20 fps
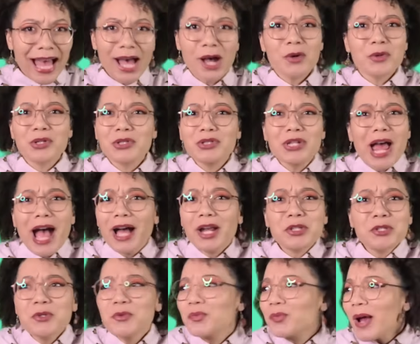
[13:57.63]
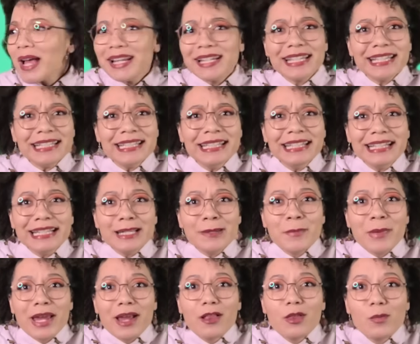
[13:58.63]
How, could, how do you write an
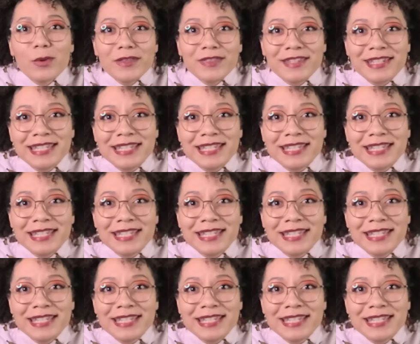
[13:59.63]
email